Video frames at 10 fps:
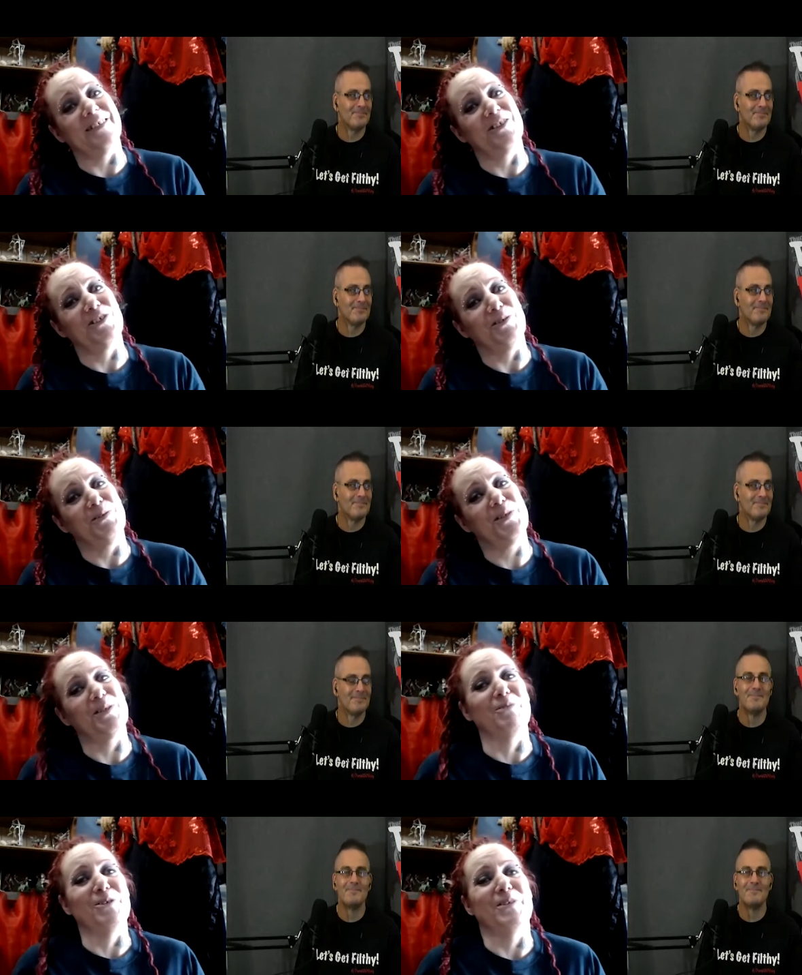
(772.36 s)
Speaker 1: issues, and
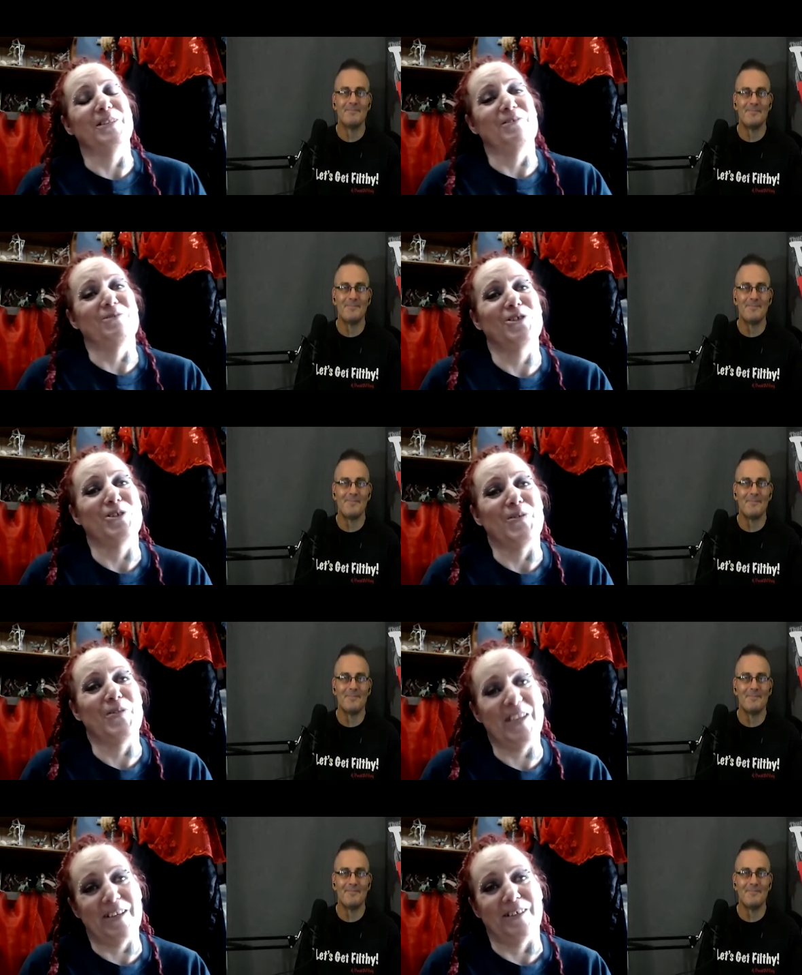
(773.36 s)
we're doing another show
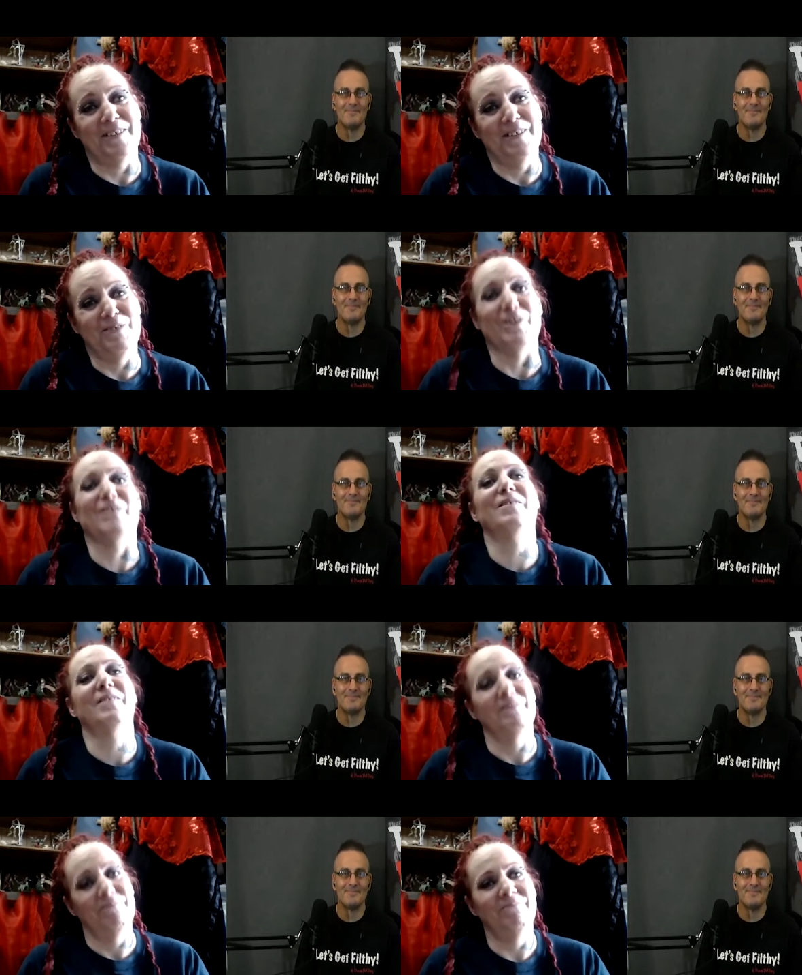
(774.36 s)
there with
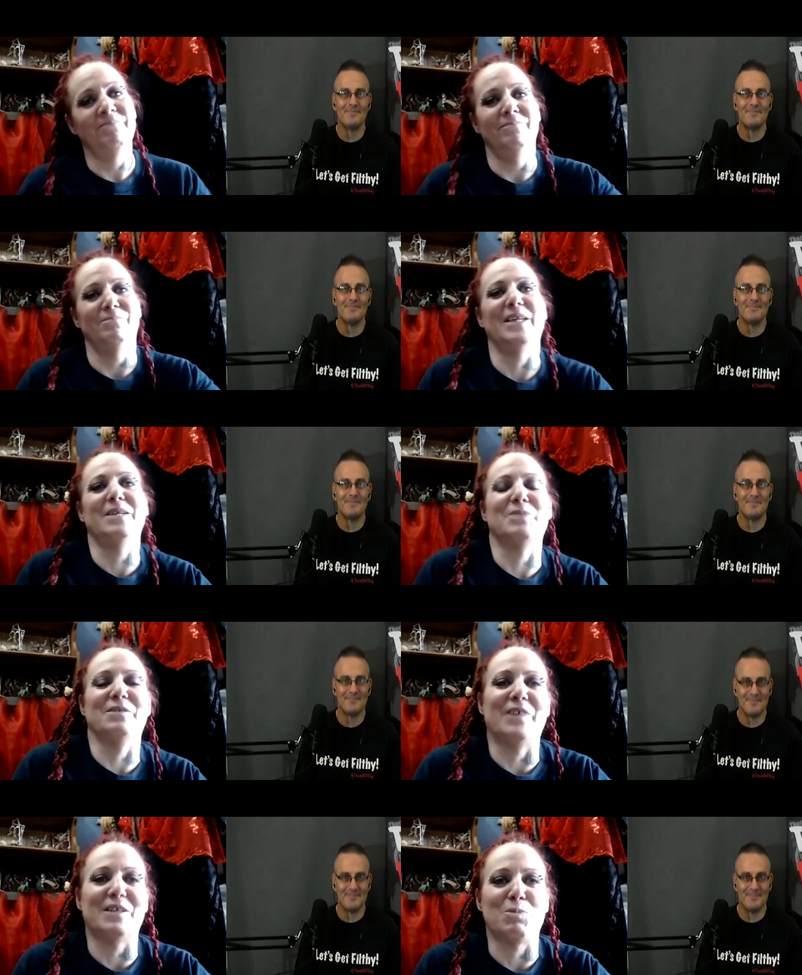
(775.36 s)
makeup and
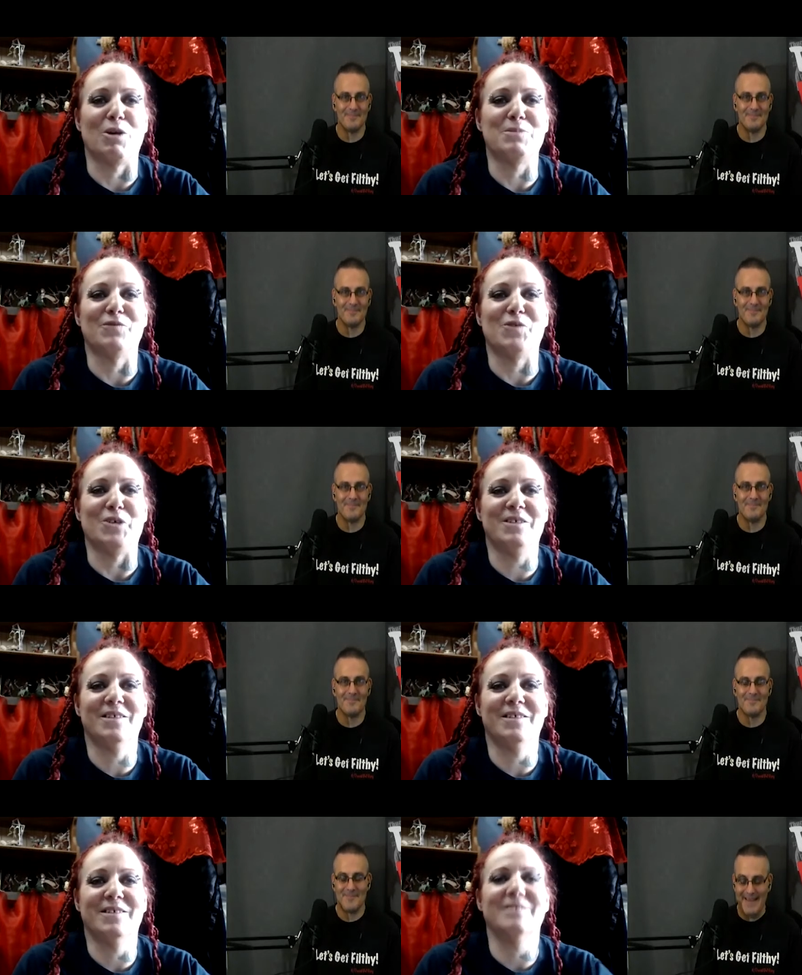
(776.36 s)
effects props, of course.
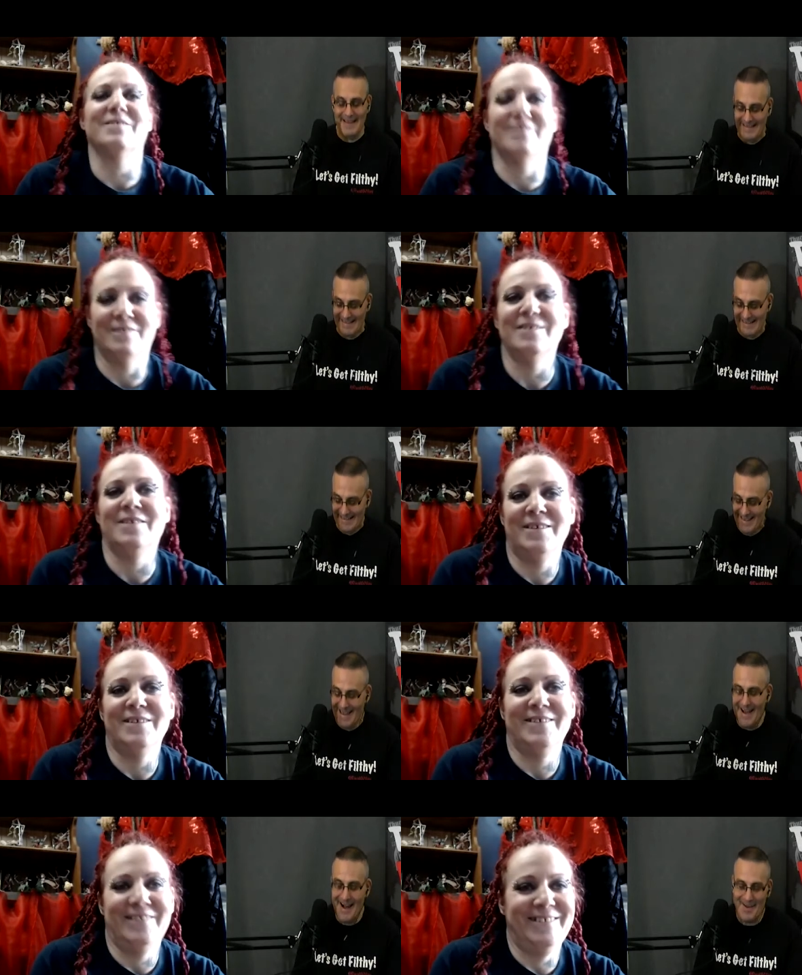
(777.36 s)

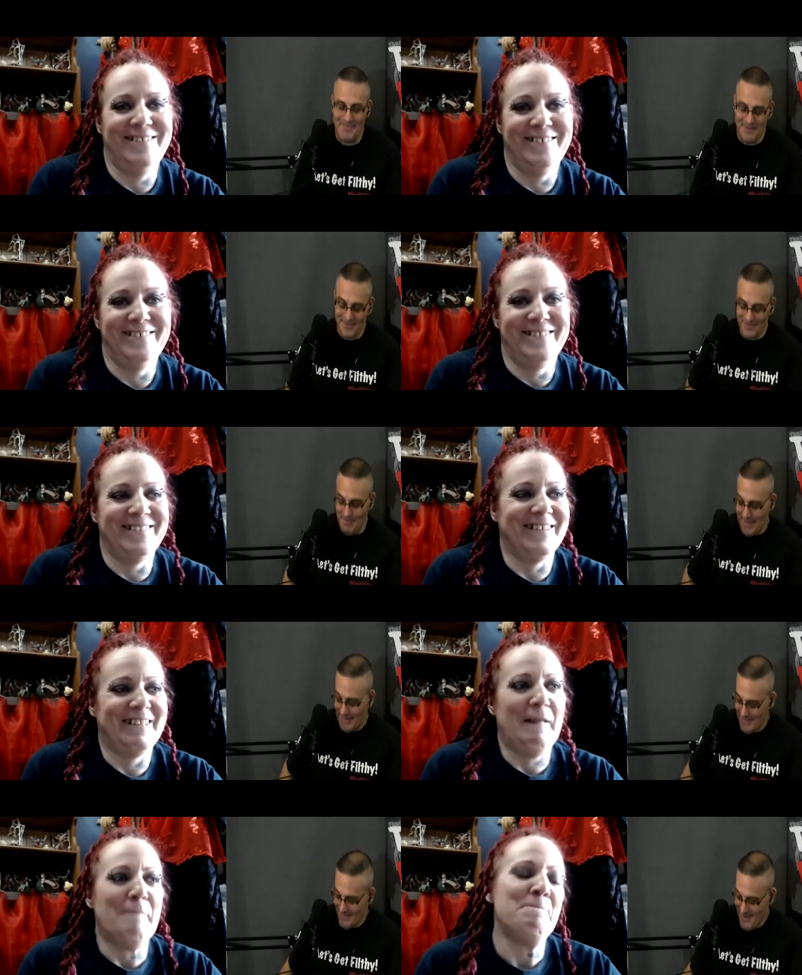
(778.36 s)
Speaker 2: I miss
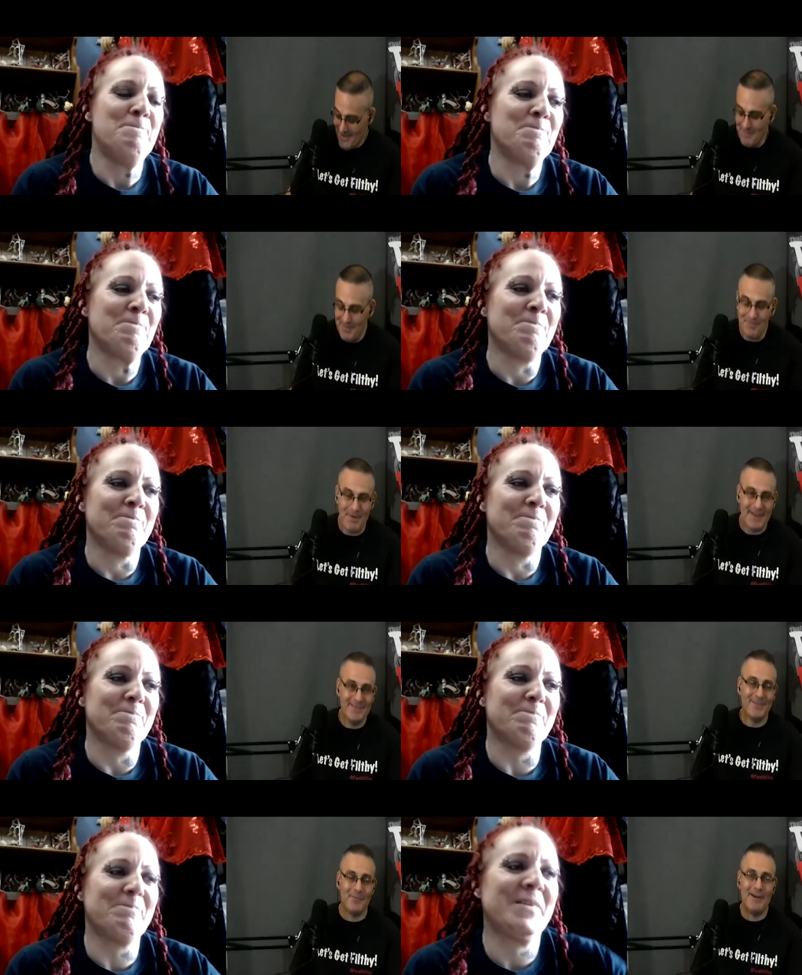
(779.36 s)
Betty. I miss Betty
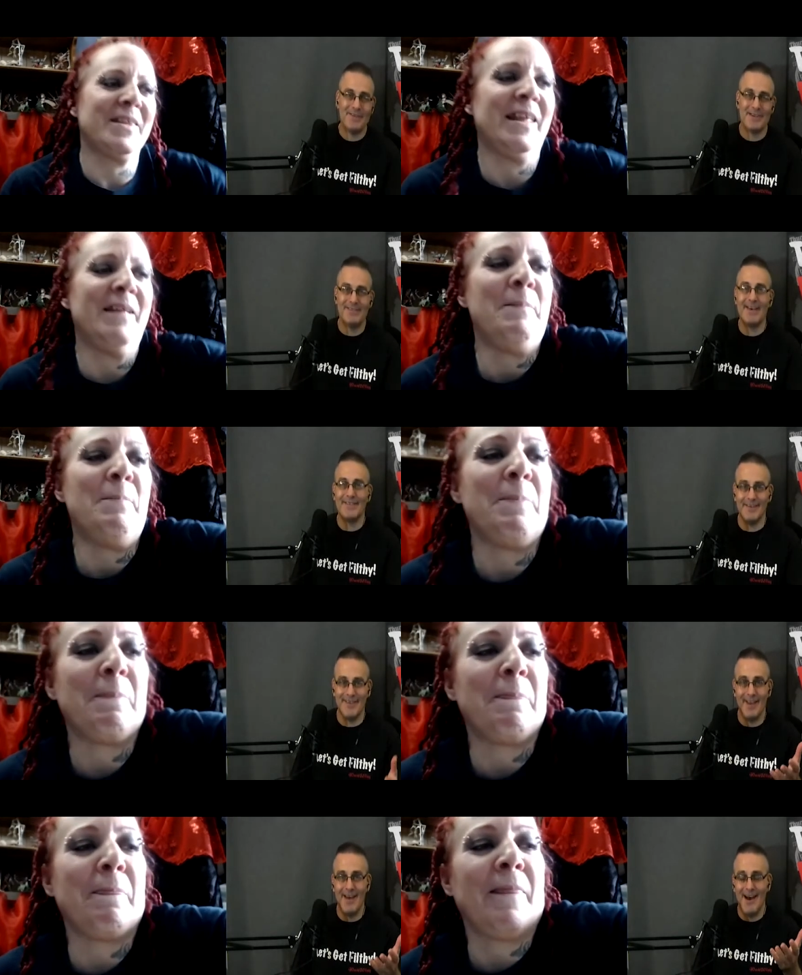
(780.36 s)
so much because, as I
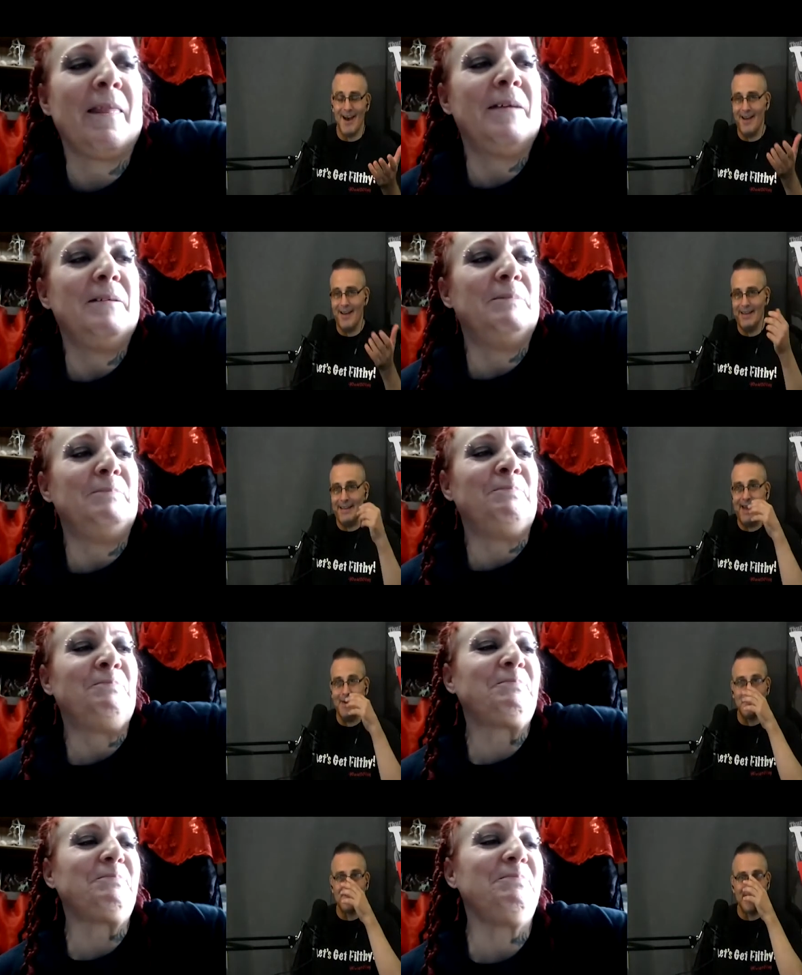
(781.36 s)
said, uh, in
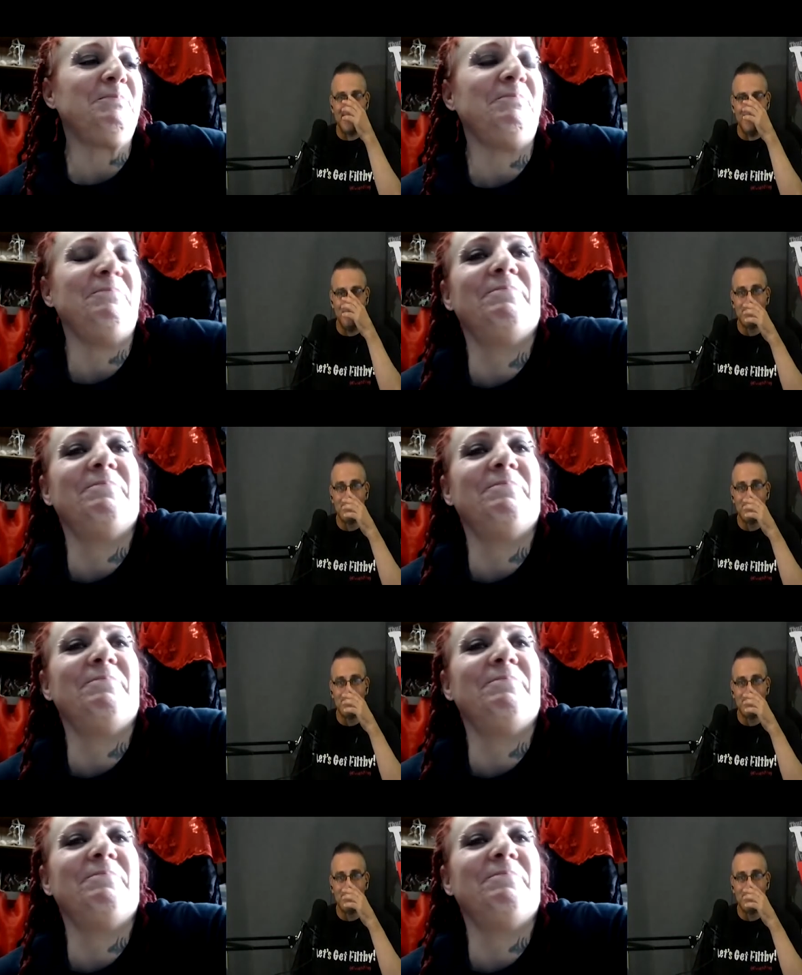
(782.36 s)
Hamilton,